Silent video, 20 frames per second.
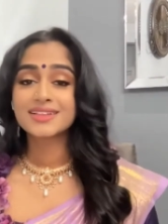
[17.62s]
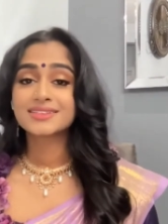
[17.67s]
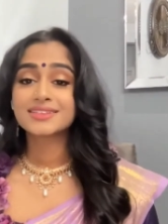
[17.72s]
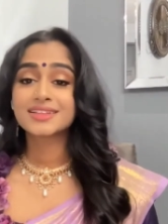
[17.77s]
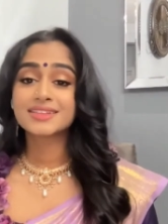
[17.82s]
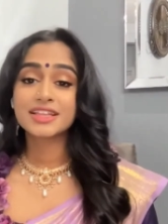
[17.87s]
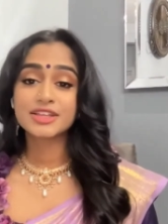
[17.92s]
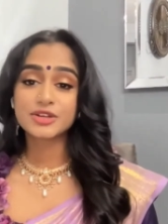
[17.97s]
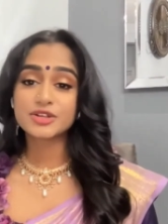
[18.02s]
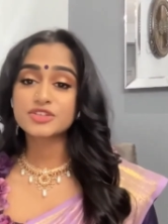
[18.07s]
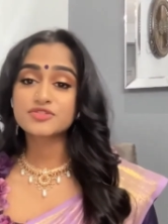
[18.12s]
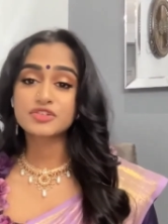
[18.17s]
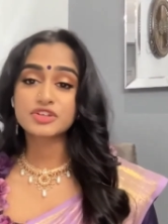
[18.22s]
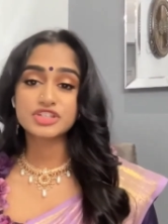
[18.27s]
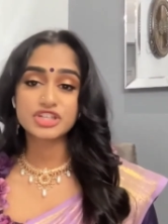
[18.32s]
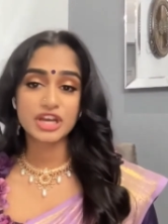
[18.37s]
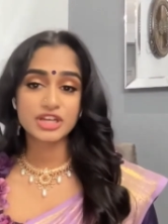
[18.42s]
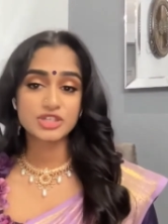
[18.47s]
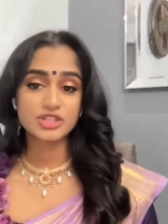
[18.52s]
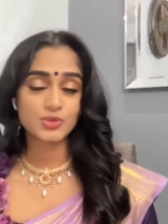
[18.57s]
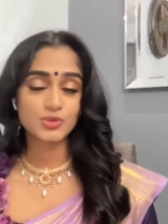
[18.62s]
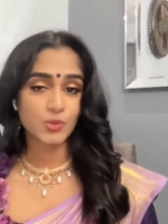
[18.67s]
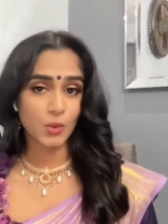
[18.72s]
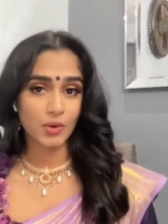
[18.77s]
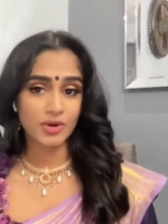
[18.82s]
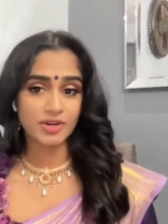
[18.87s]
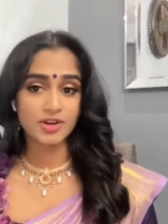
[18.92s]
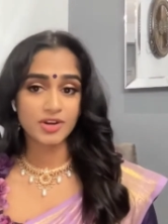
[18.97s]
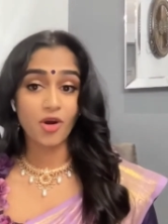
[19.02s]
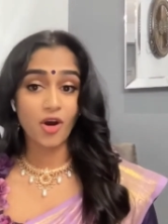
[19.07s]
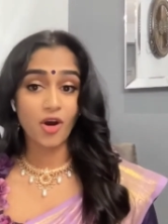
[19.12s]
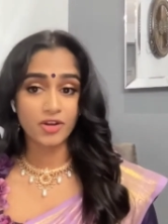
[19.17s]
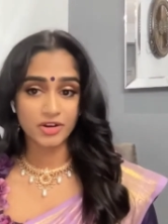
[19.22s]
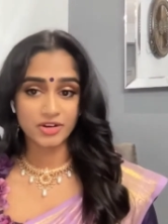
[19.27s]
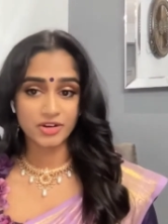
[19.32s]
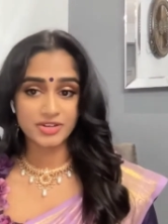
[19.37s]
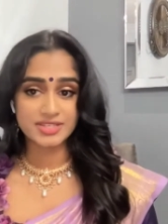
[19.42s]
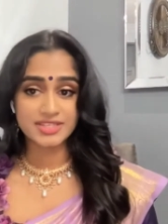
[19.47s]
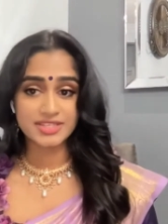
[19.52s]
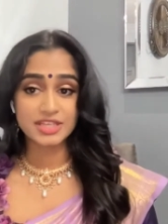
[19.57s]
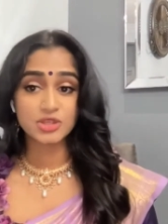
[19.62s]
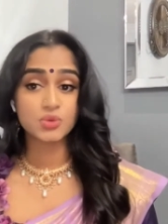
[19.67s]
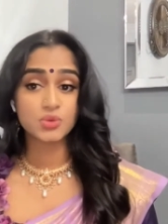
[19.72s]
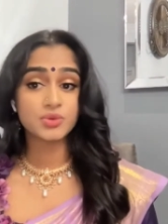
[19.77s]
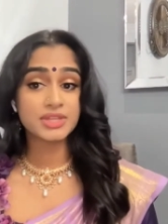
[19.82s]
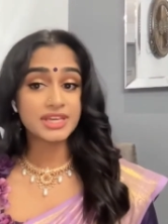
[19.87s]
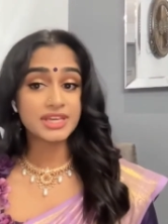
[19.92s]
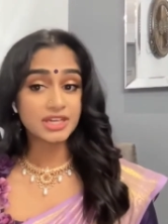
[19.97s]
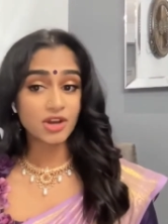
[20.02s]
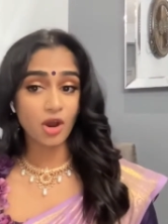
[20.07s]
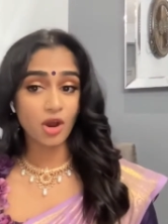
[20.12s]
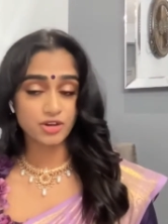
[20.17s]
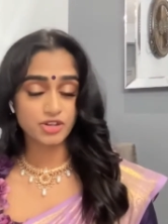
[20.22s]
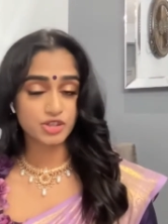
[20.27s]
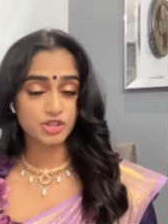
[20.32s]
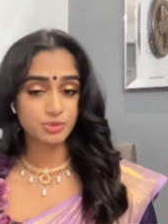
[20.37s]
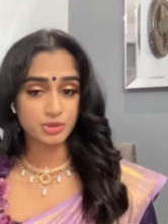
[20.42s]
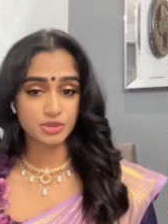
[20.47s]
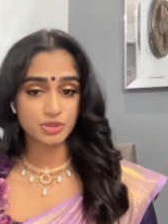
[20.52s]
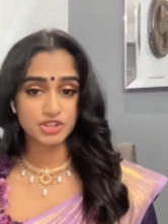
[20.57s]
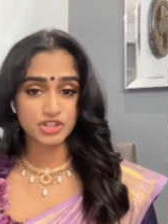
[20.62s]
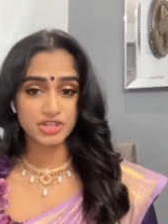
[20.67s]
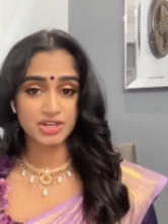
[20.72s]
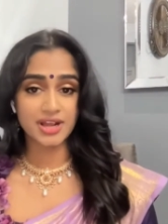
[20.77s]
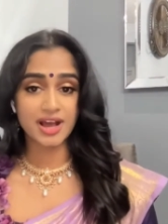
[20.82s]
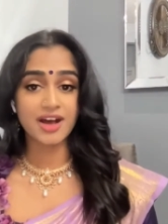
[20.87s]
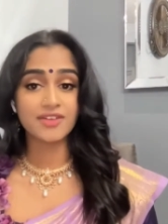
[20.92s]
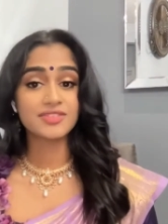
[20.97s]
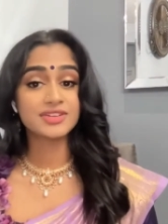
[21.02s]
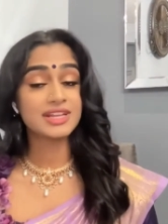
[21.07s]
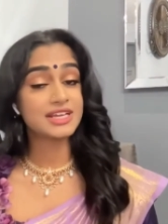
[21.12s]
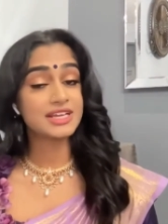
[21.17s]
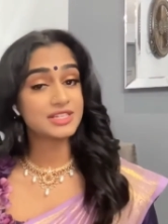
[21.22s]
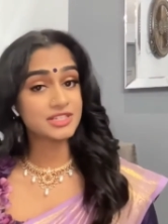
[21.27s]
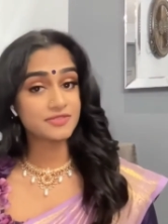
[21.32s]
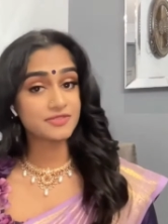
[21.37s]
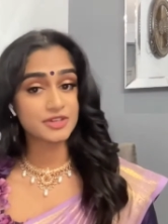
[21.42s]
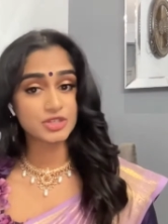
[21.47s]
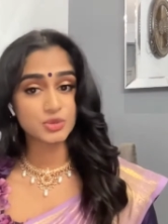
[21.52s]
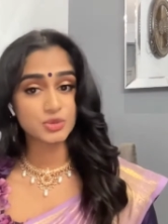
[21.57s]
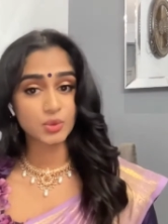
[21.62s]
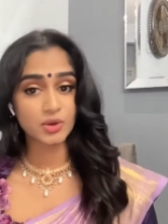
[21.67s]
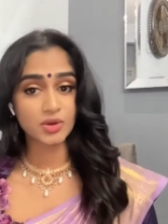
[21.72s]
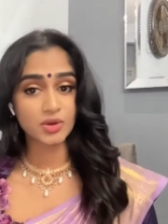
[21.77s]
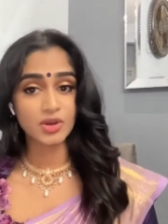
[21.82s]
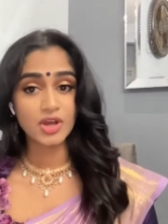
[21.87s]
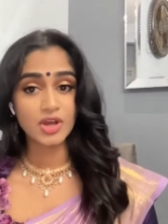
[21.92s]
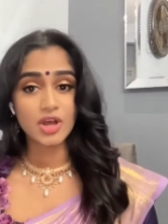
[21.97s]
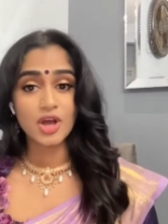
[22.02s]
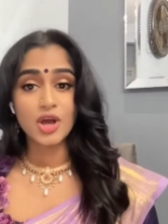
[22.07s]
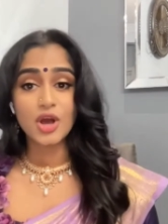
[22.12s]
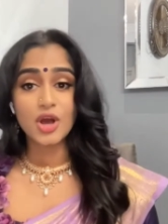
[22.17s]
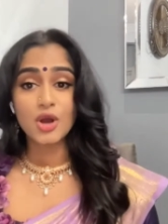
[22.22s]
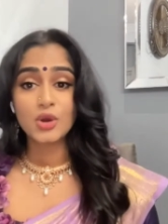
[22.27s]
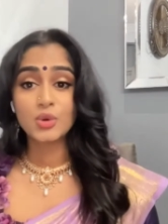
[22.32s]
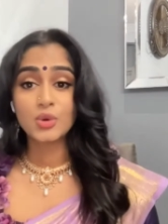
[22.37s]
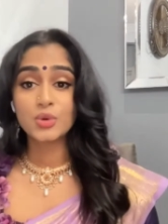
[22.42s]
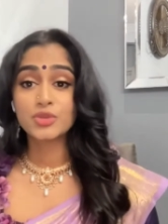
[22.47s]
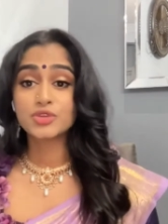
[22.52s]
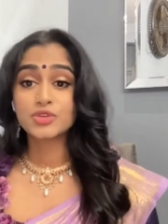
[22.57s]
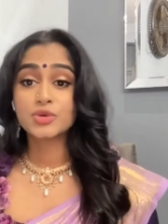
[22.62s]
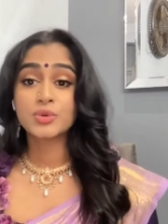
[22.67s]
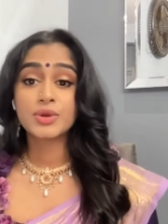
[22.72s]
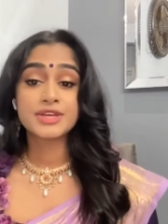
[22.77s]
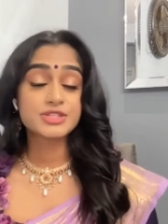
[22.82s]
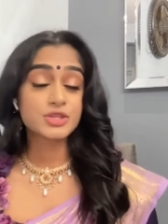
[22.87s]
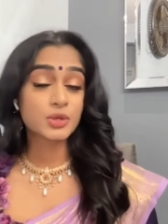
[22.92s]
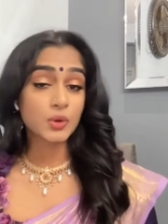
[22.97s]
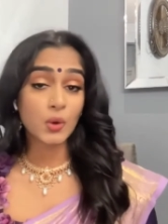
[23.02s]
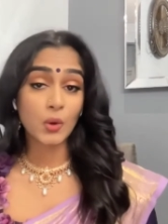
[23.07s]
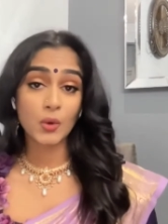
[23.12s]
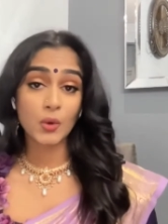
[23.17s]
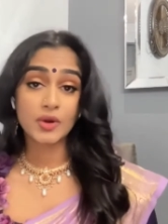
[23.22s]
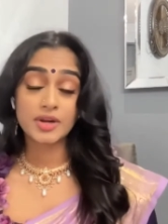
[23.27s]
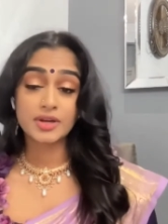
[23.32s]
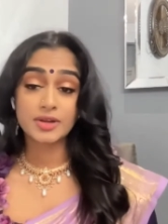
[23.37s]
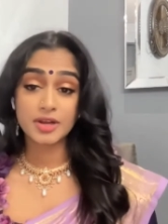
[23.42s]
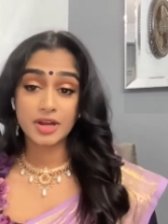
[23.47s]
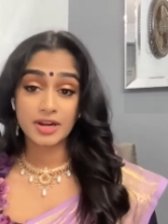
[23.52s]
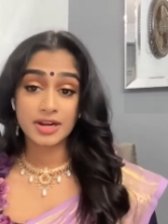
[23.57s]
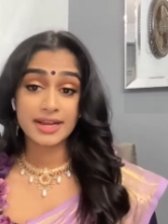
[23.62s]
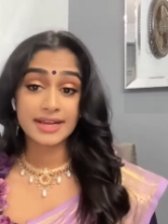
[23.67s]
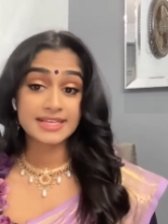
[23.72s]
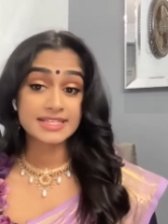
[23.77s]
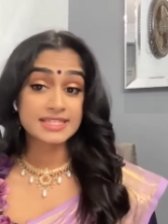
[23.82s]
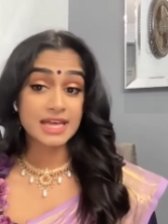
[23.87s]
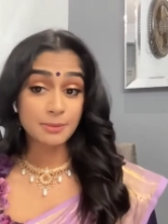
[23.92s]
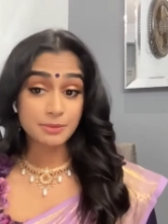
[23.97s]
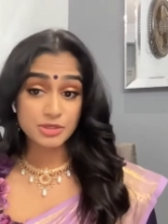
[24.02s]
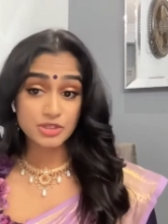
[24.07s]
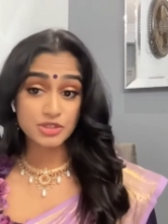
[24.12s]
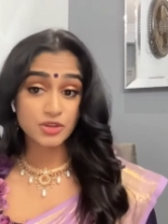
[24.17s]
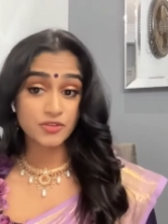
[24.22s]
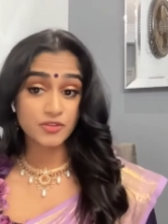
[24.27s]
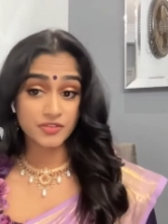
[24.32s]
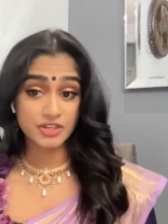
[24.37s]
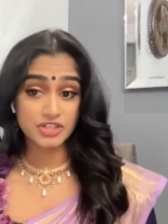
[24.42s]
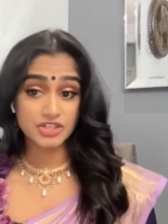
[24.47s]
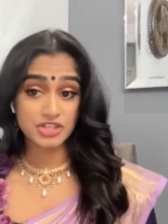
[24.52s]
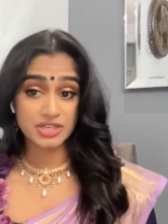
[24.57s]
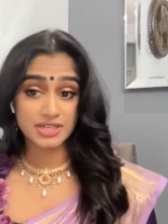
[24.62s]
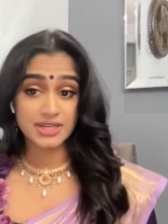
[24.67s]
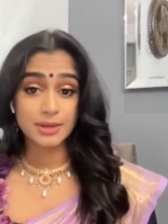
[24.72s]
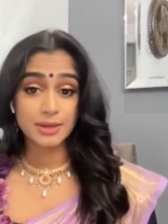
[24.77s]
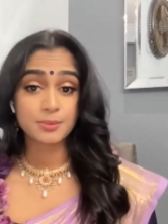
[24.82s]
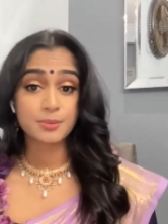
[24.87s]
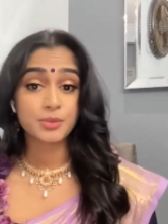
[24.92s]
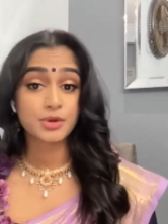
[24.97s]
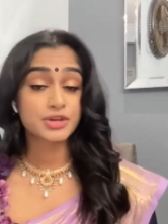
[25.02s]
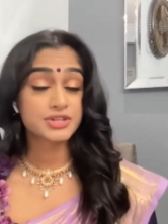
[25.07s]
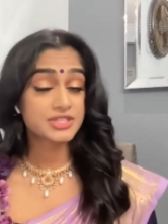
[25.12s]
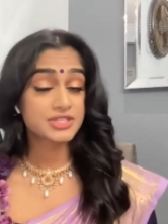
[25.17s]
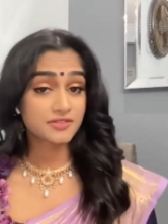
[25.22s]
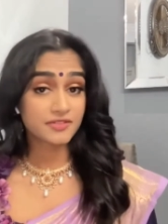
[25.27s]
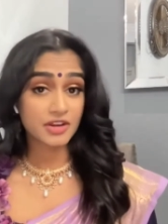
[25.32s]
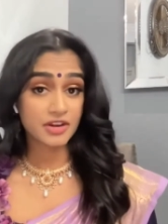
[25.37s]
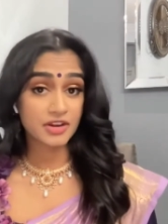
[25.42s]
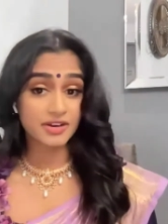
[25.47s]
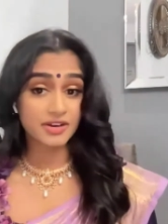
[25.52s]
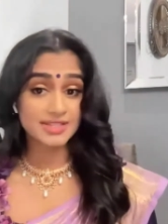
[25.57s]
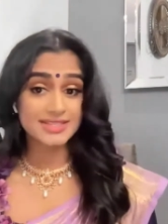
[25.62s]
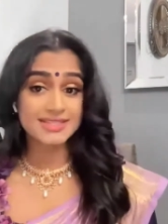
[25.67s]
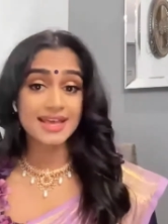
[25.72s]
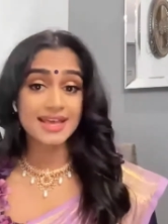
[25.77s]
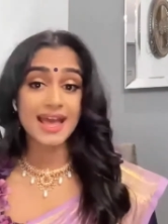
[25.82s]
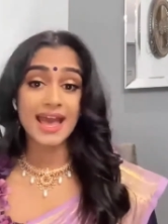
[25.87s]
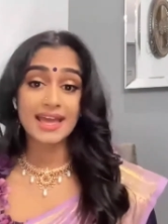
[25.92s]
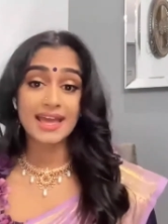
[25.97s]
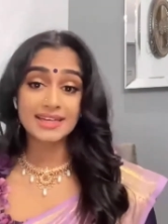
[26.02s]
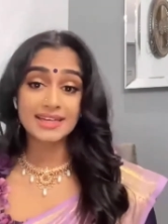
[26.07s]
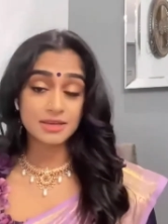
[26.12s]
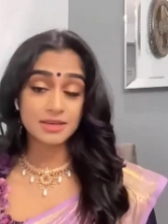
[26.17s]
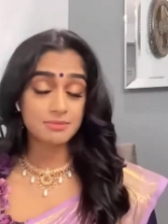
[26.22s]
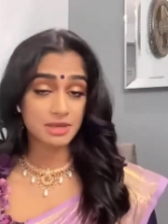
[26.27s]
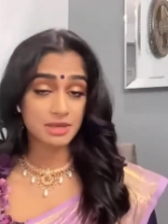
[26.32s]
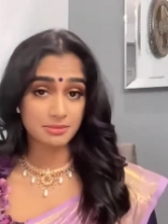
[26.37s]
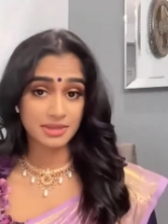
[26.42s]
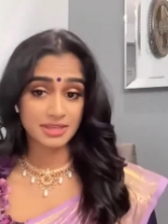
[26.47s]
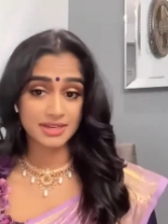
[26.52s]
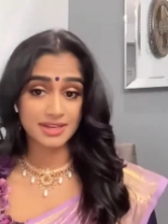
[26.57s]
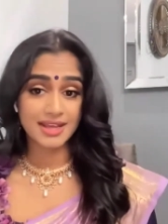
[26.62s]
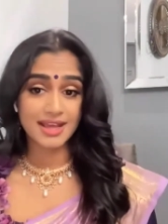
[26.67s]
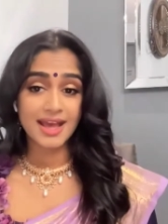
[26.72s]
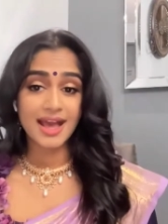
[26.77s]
The Leaders for Change Award honors the unique contribution of an individual who, through his or her exceptional vision, perseverance, and commitment,